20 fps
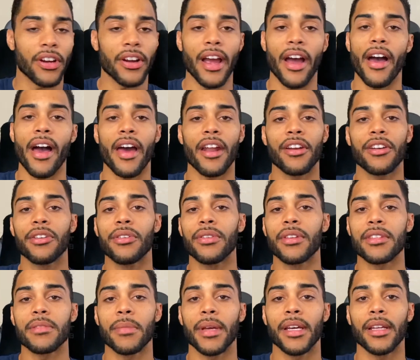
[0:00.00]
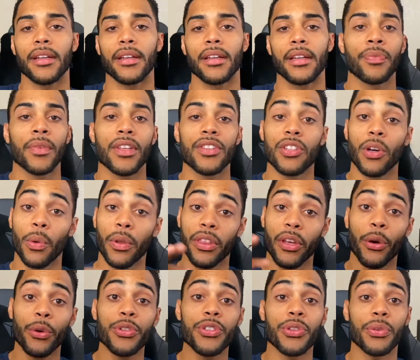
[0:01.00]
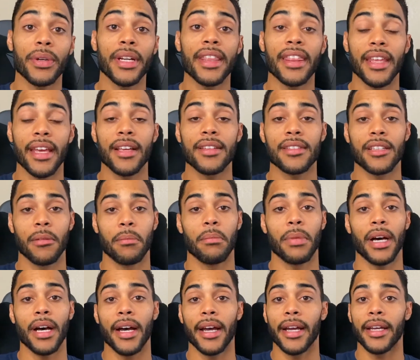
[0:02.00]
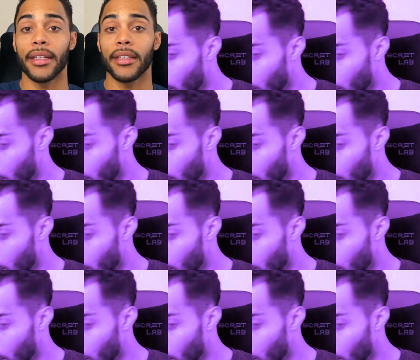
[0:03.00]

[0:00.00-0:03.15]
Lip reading: out how to do this, man. So with those three things combined,